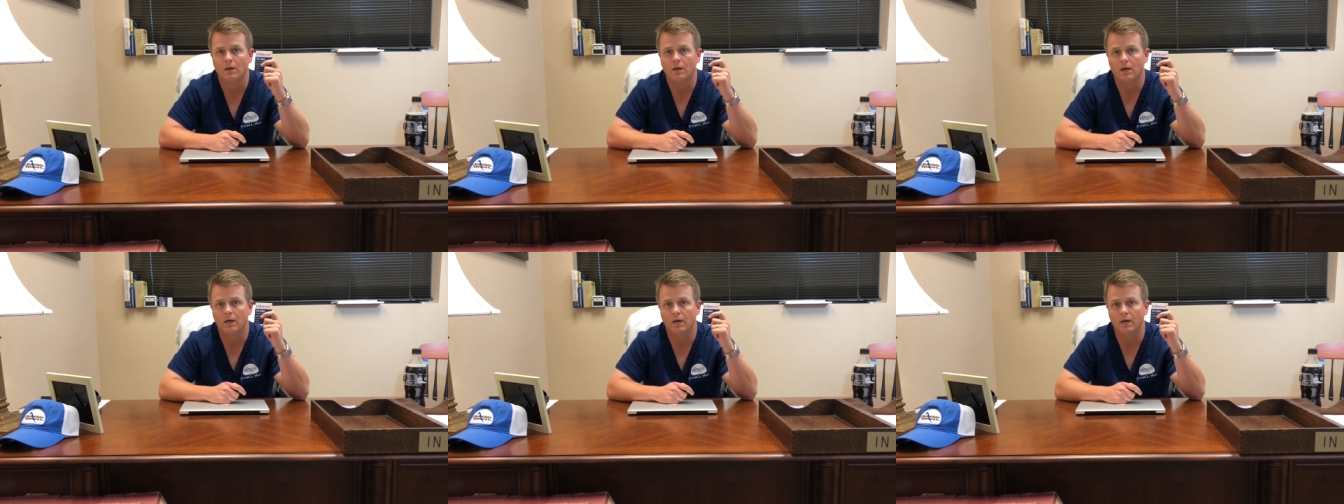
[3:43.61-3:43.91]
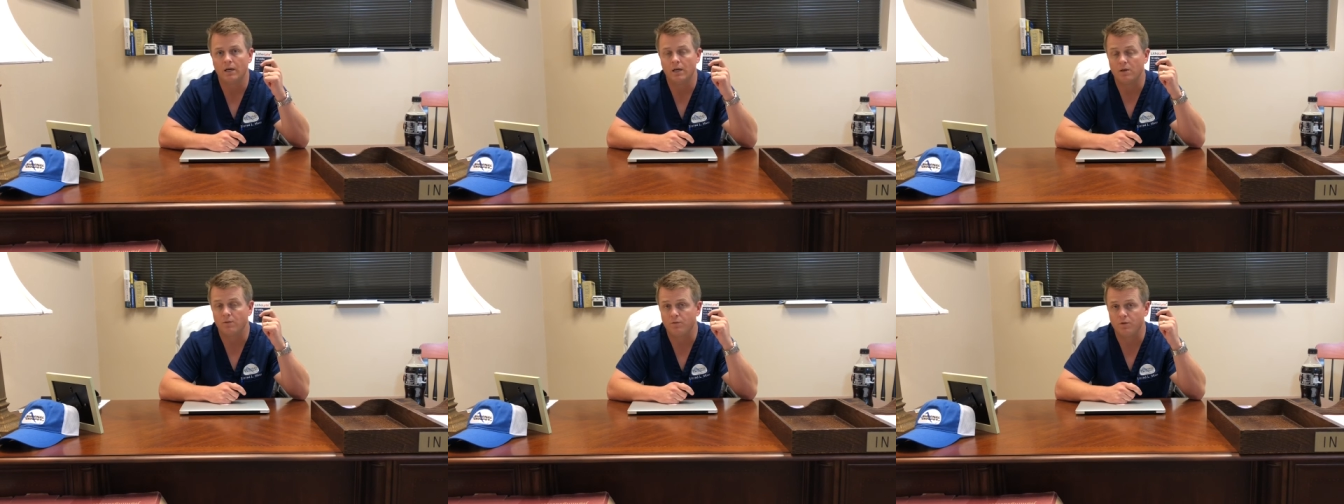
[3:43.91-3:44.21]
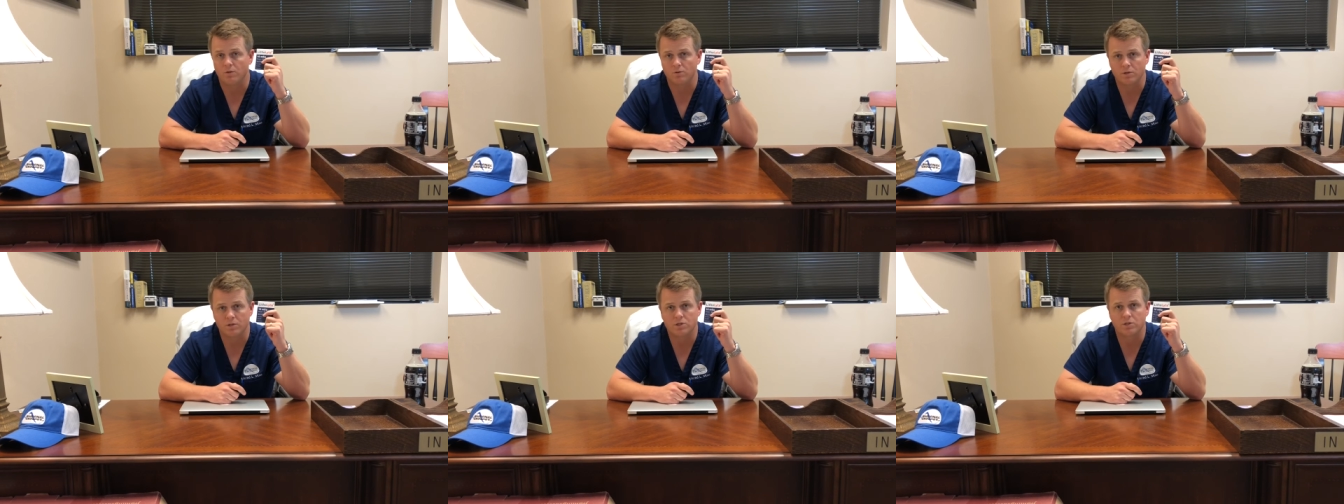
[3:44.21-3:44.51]
uh, if
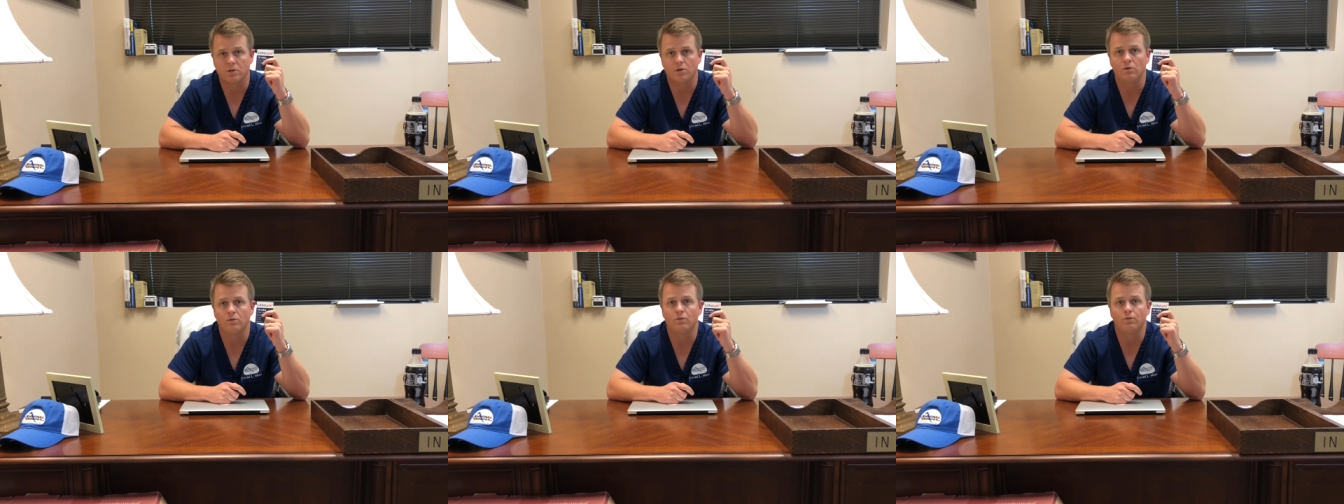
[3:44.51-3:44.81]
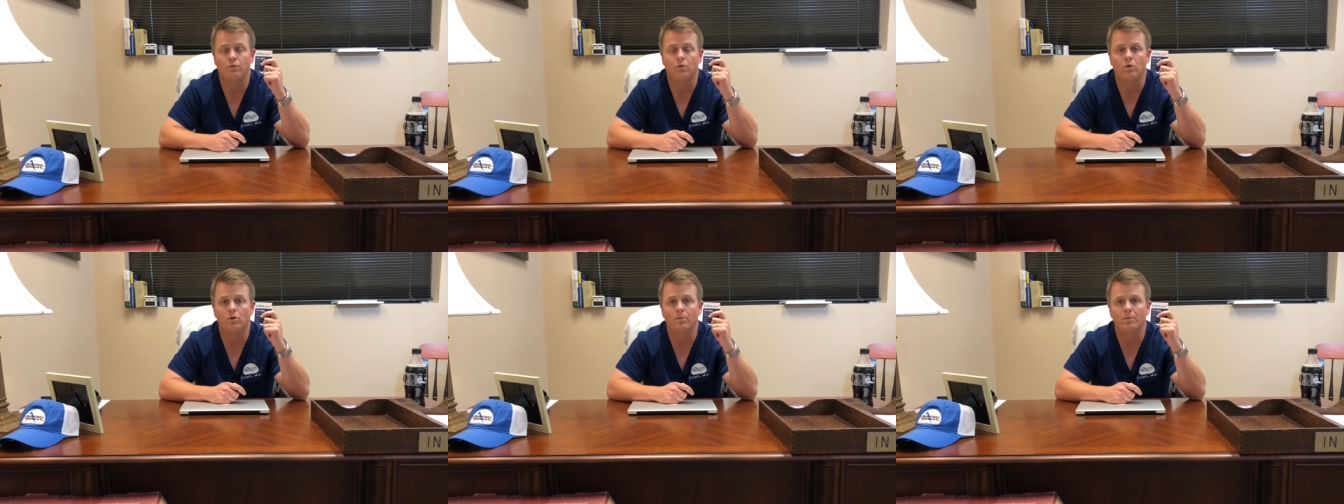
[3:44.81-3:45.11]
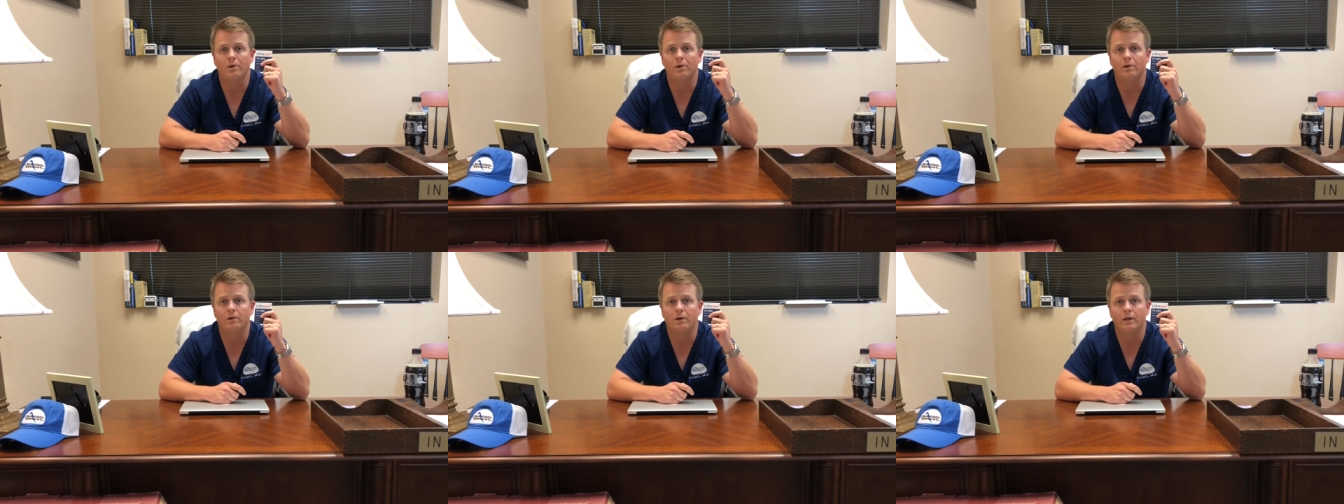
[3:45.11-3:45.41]
you're a stone
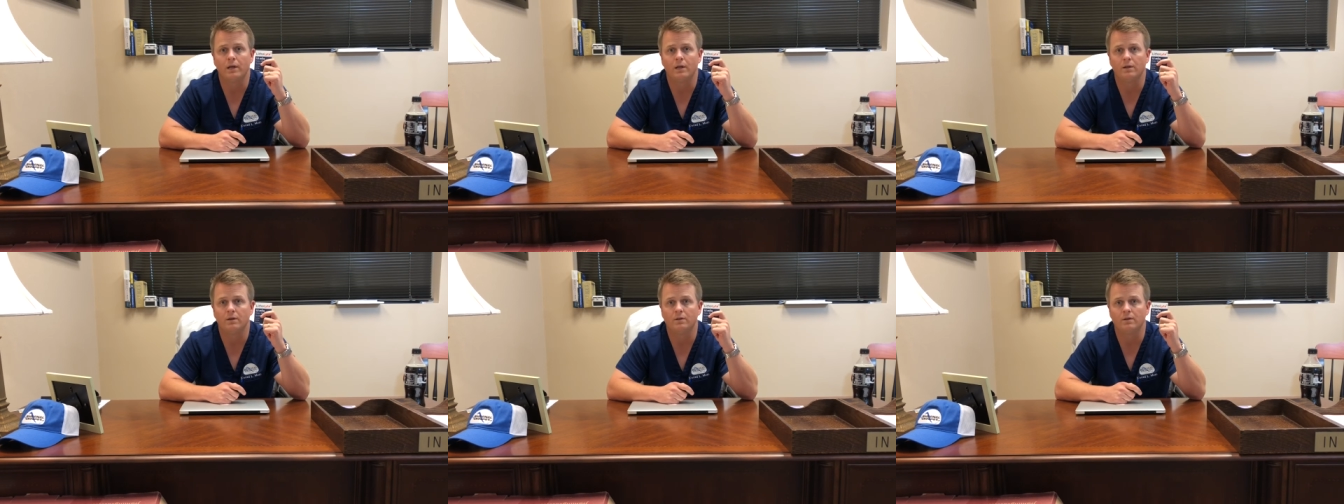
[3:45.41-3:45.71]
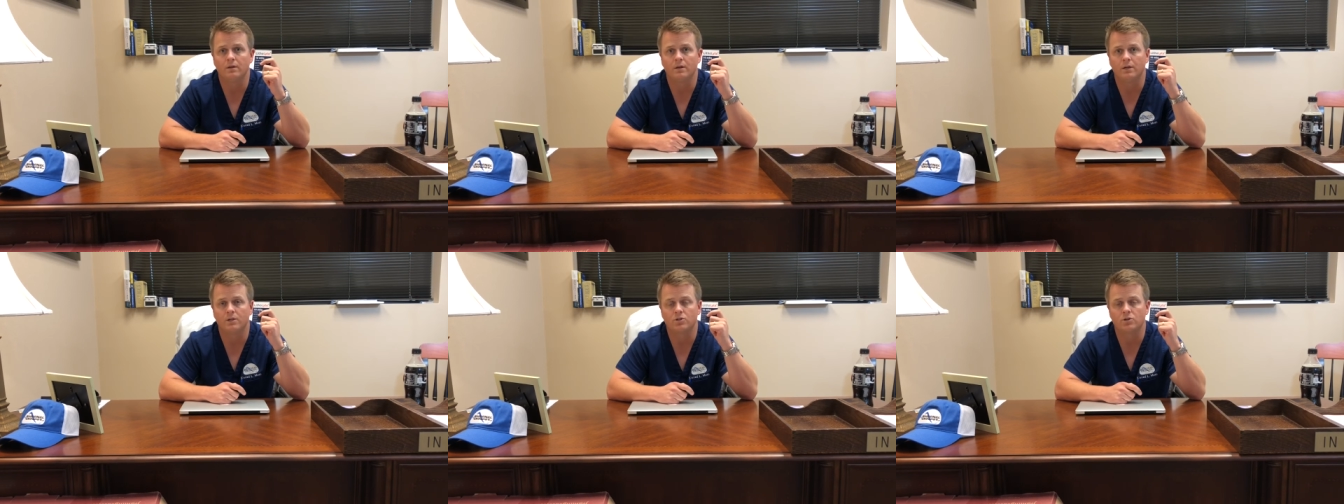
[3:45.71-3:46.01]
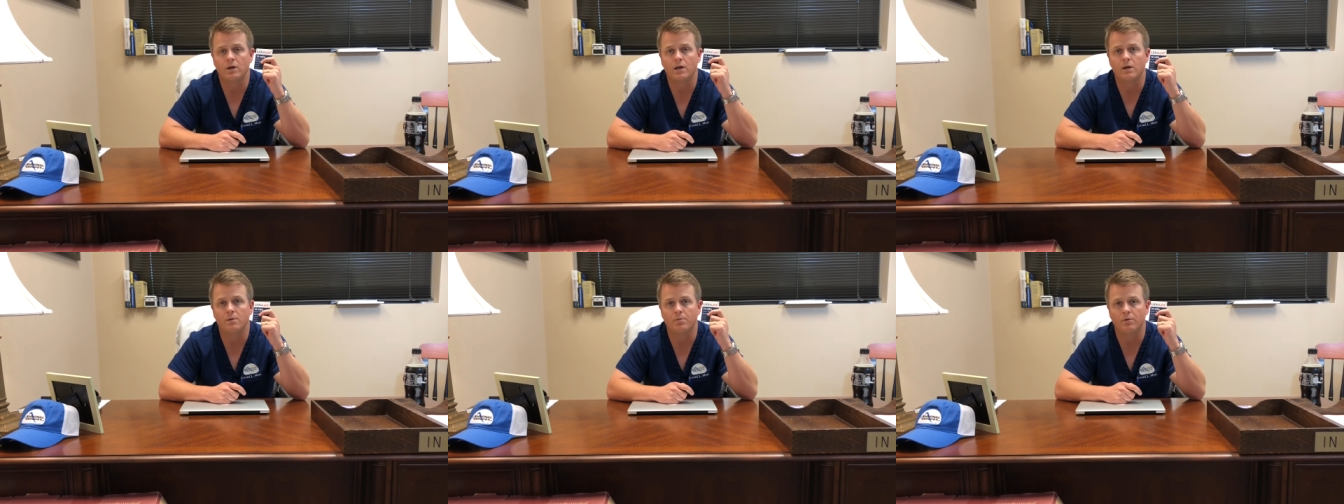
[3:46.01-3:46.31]
former and uh,
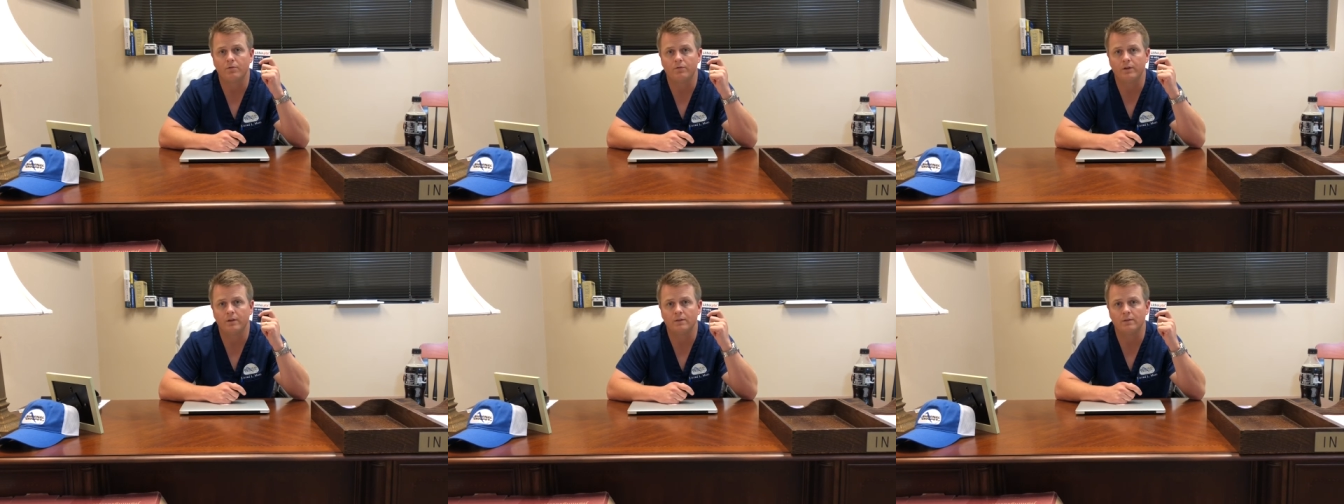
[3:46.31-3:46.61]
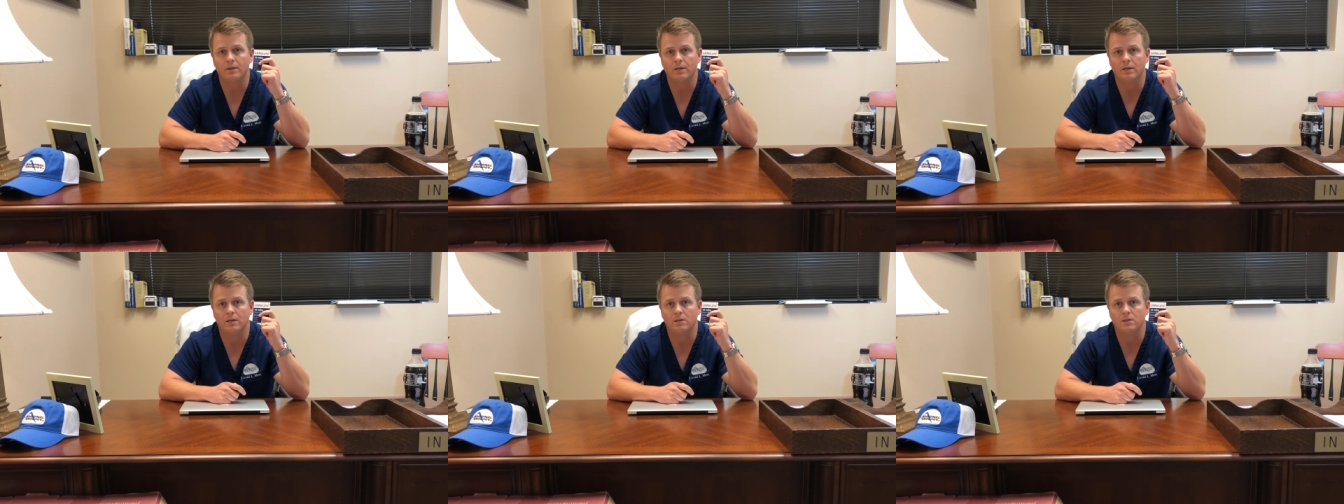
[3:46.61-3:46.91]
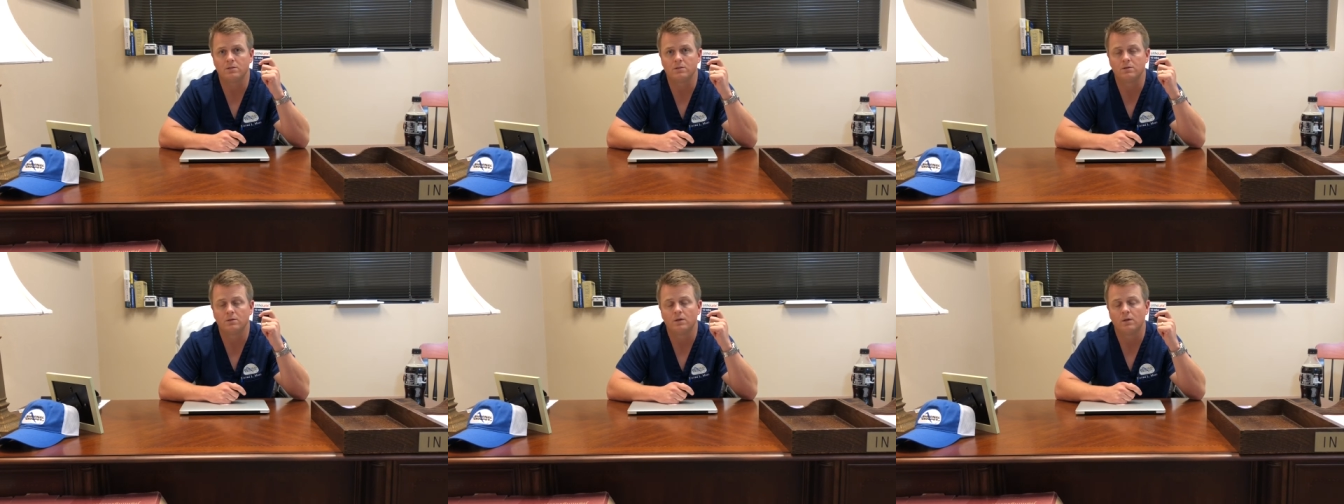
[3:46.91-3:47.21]
trying to prevent
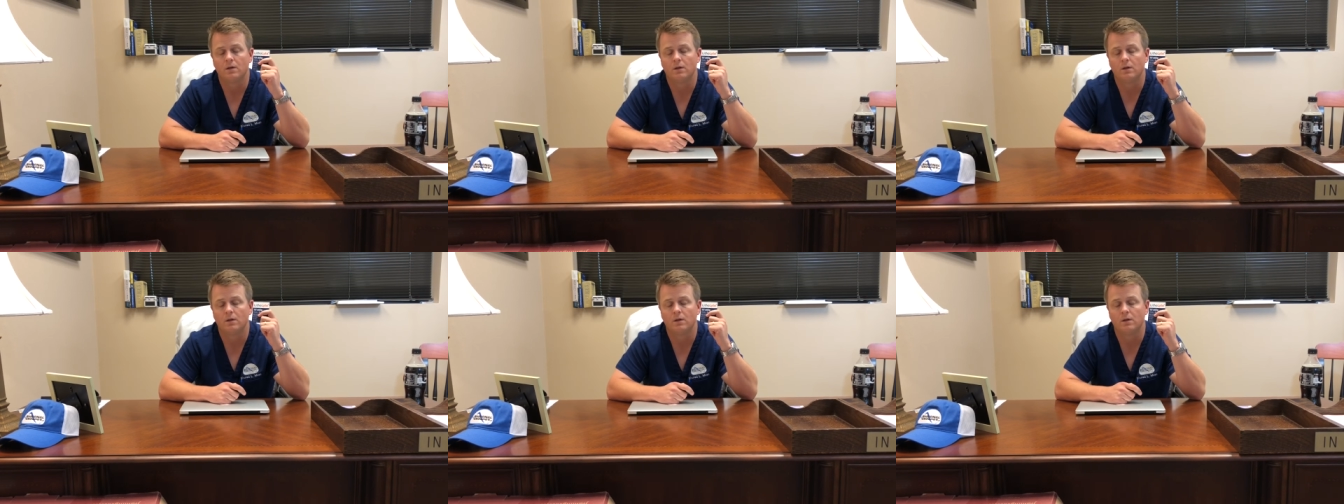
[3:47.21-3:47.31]
these